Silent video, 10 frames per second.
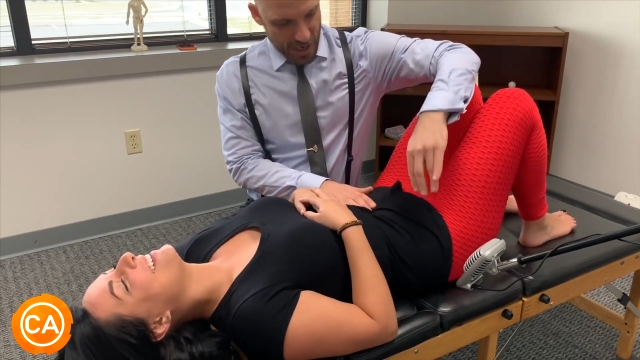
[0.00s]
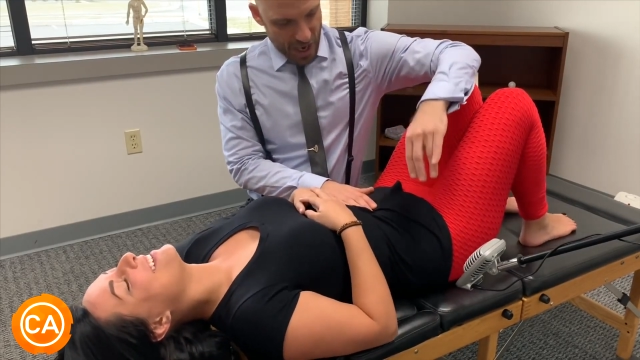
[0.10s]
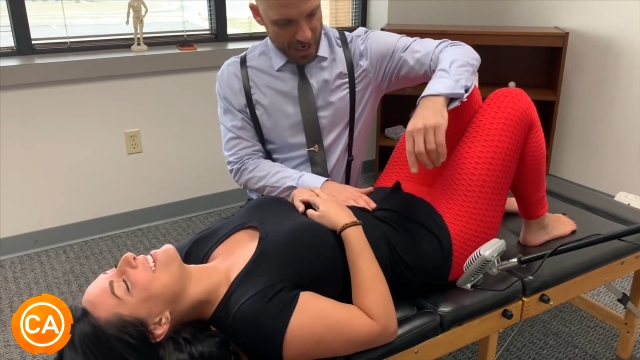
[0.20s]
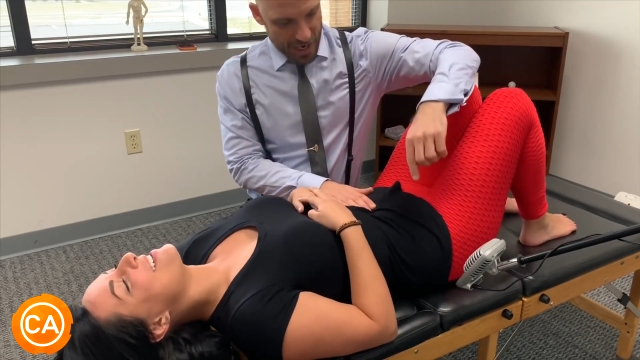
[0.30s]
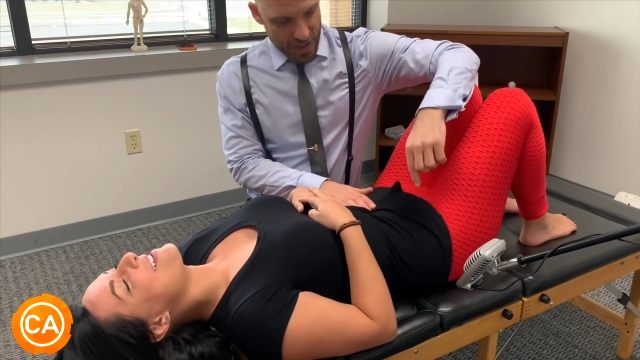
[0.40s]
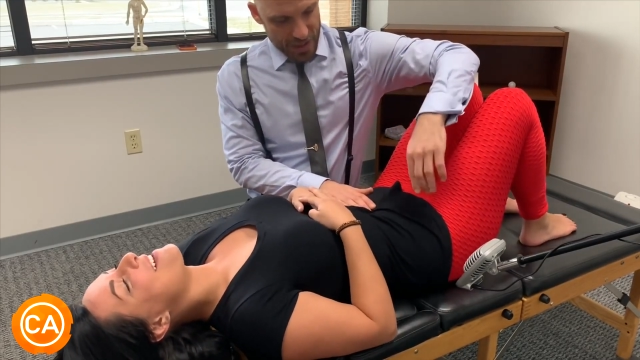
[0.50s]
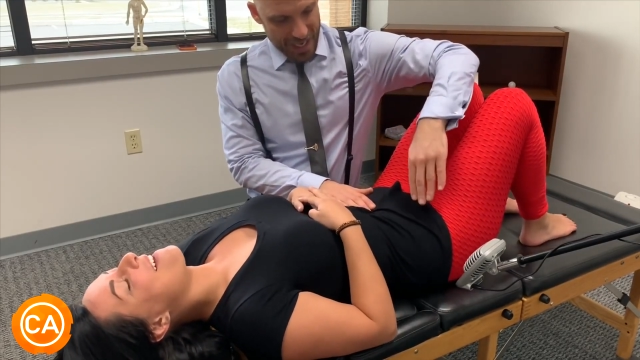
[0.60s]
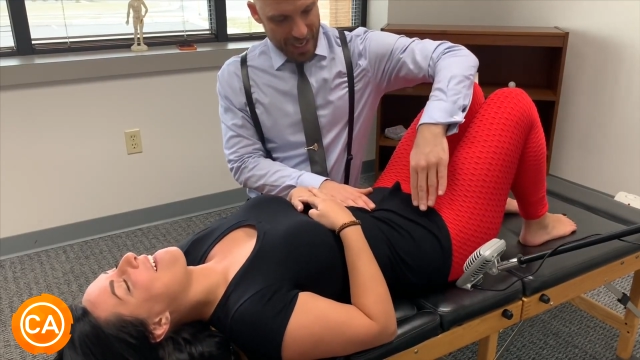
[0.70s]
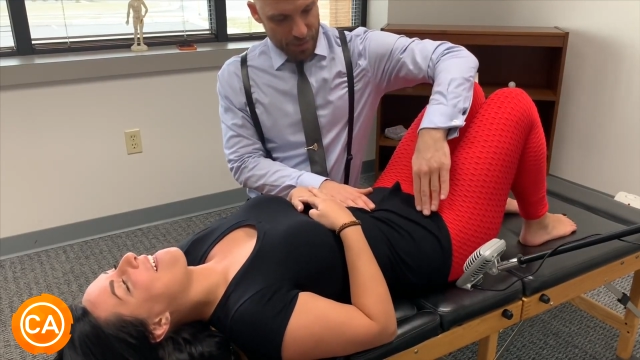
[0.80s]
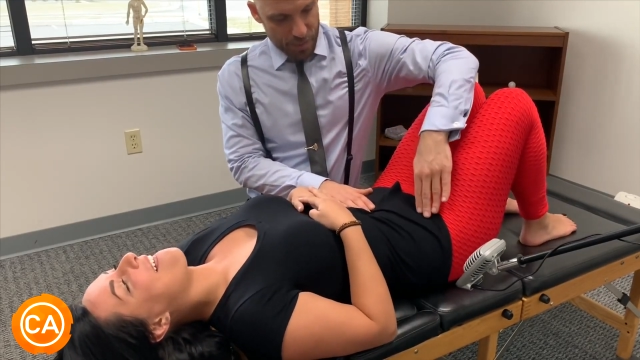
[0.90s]
Okay, and then the
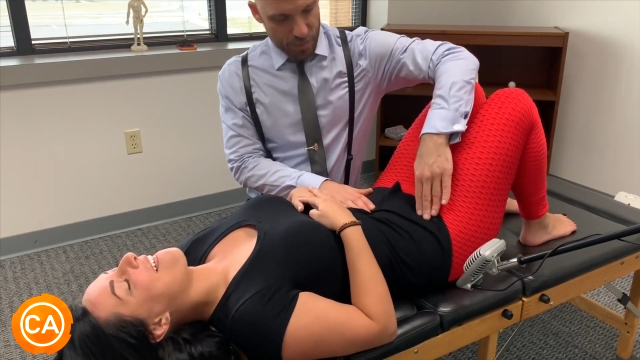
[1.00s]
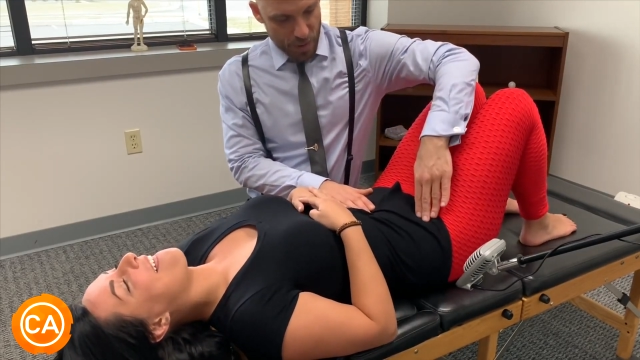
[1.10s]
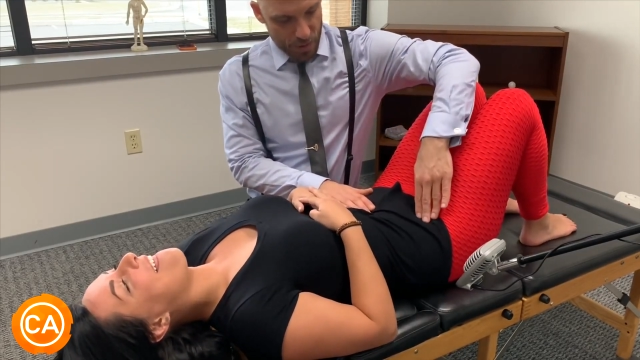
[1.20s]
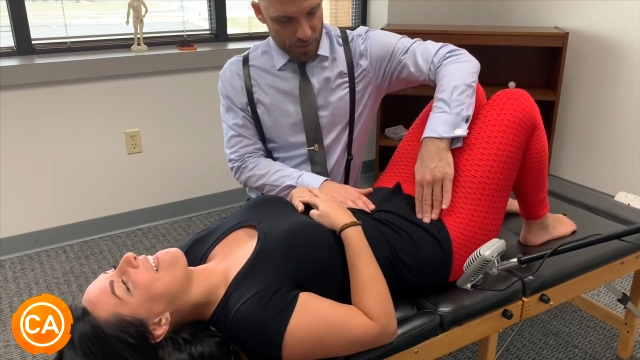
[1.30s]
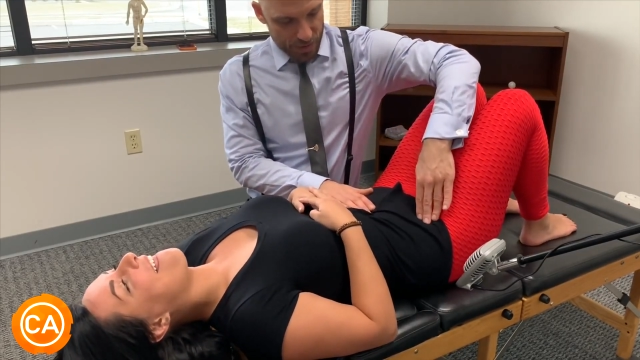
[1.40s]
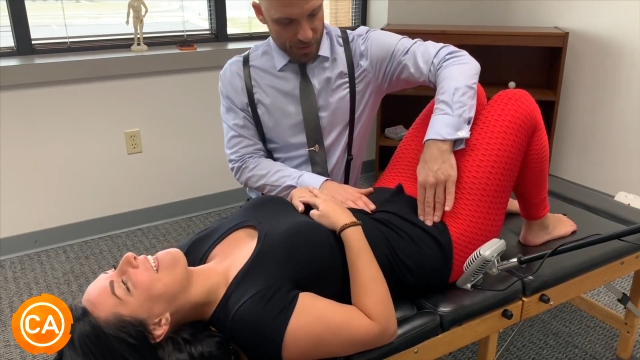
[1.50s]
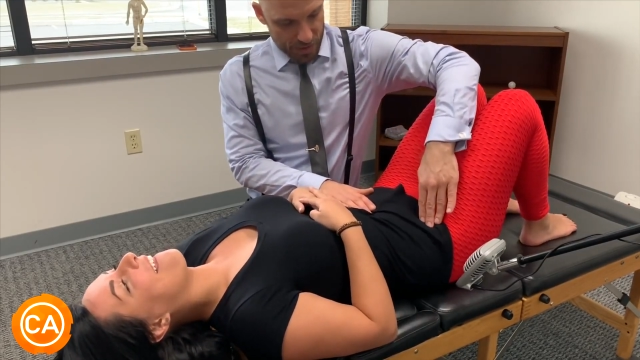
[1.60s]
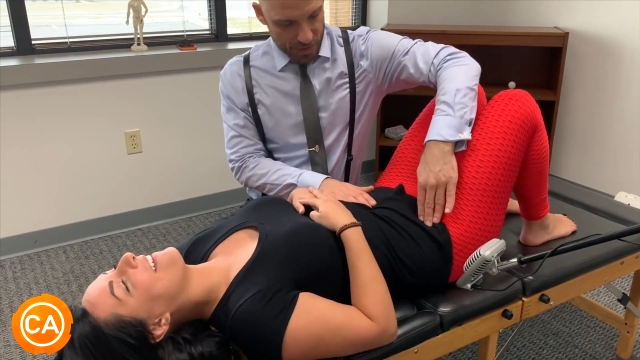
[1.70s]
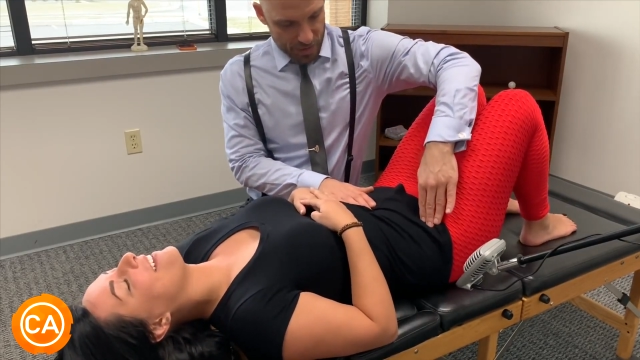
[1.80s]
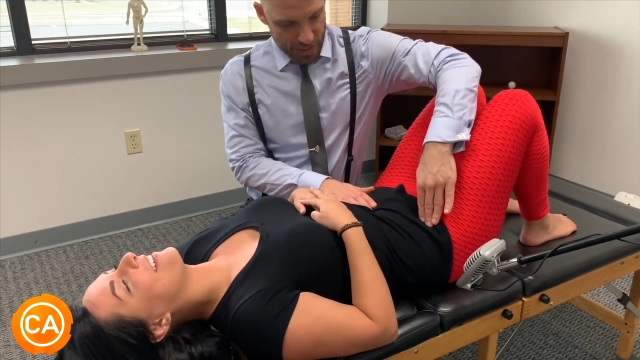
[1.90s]
hip bone
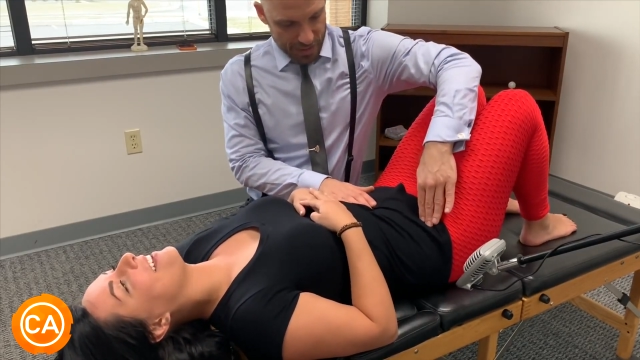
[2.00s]
that